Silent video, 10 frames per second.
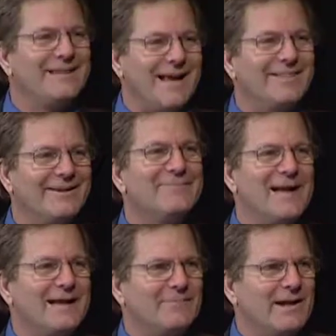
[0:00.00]
the yeah, new the new
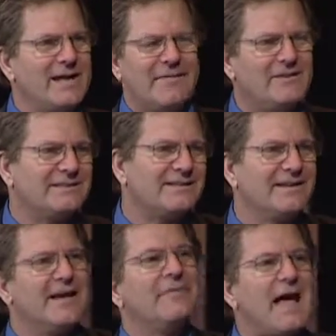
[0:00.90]
making money. Yeah, this,
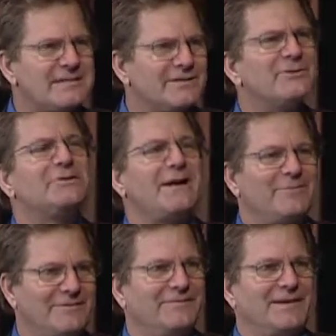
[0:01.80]
making money. That's the new type
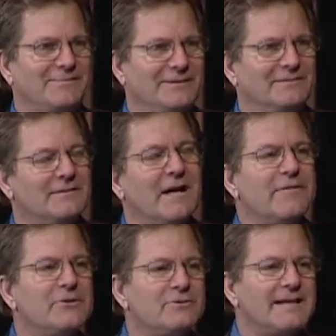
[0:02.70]
of investment. Ah, got and
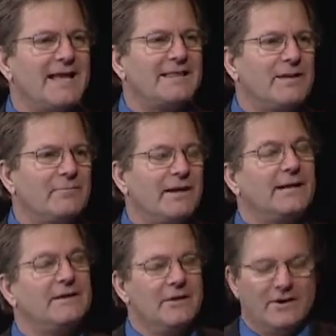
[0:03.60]
Then you take that
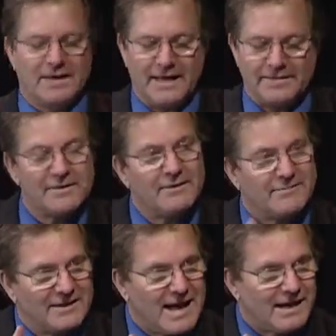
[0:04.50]
money, okay, and then you
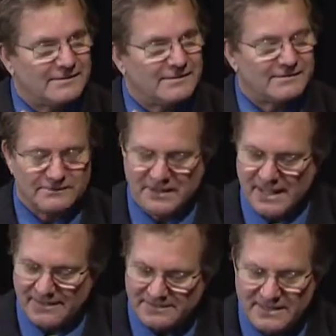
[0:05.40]
have taxes.
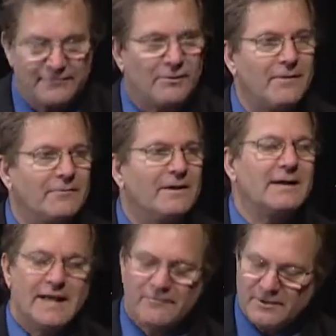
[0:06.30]
Okay, let's well, say for
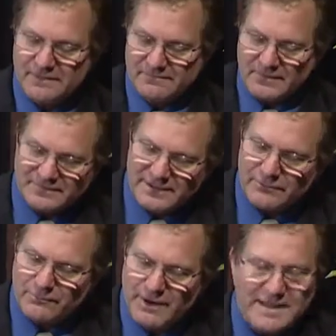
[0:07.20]
taxes. every say
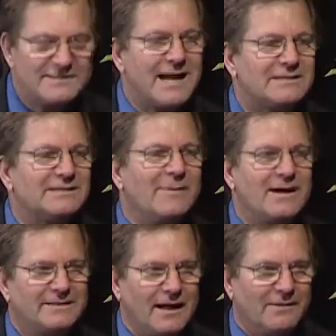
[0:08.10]
you raise taxes
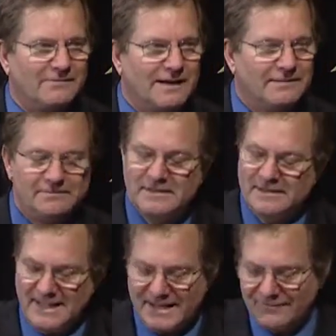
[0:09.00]
by a dollar, right? Mm
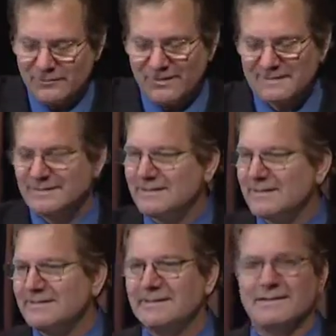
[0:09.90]
-hmm. And if you look
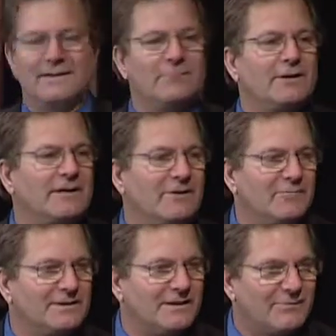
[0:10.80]
statistically, what a
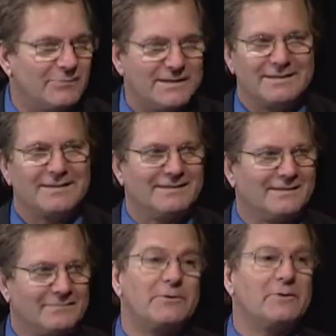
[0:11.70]
government does when it takes in
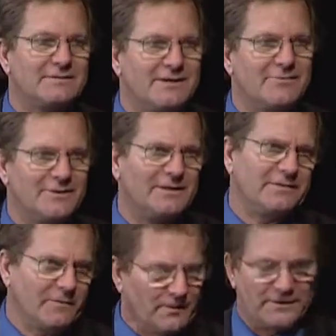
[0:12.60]
a, the U.S. government
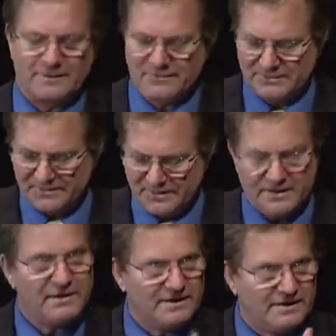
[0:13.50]
and all all the governments in,
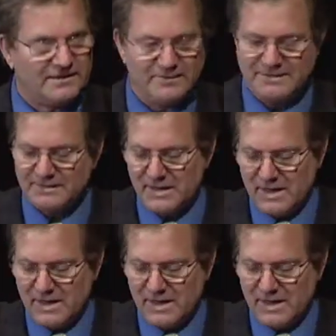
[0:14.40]
in, in the U.S.